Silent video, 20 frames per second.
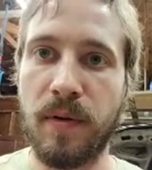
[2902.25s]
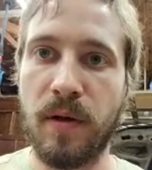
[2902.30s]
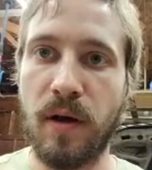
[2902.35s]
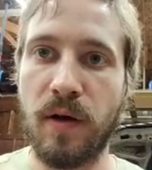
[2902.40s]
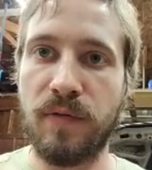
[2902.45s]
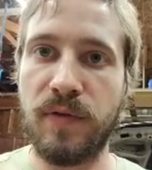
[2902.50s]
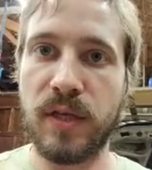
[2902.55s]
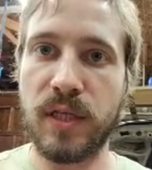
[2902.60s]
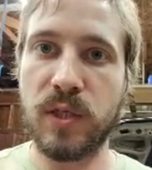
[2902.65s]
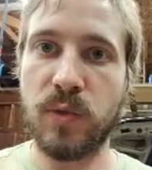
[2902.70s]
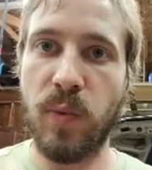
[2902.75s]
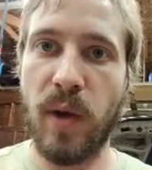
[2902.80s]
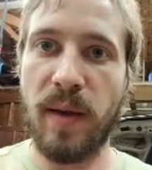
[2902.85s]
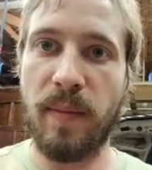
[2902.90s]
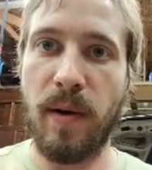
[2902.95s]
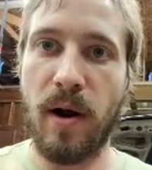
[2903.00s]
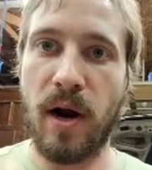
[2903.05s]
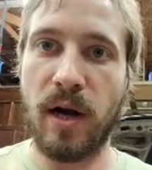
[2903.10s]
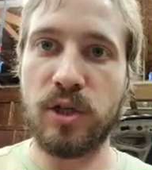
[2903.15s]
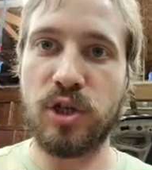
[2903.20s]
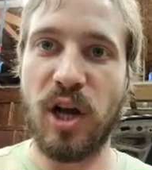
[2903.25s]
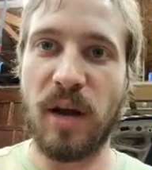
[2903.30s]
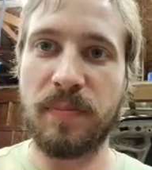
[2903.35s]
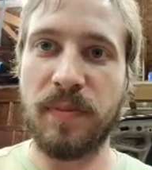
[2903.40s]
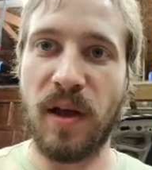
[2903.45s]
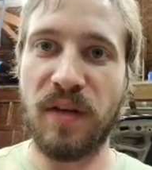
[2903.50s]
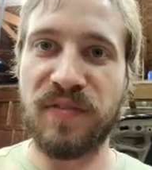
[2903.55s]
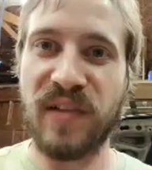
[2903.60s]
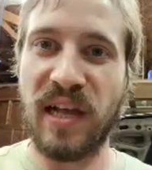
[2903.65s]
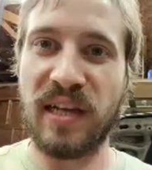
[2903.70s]
of the sway bar I
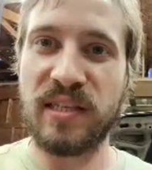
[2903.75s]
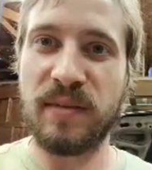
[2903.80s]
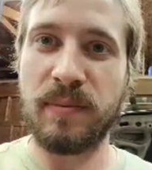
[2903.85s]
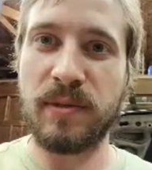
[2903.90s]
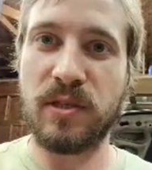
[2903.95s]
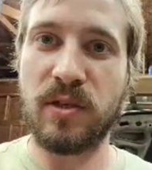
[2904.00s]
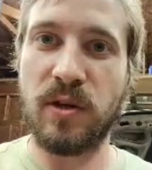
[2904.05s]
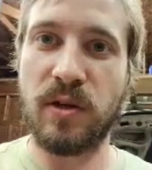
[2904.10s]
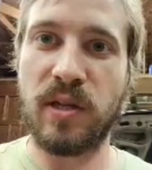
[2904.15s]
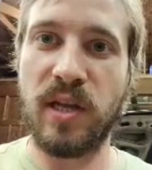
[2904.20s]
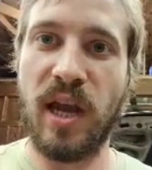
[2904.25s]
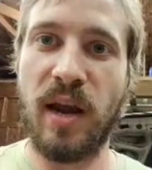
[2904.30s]
dropped off last episode.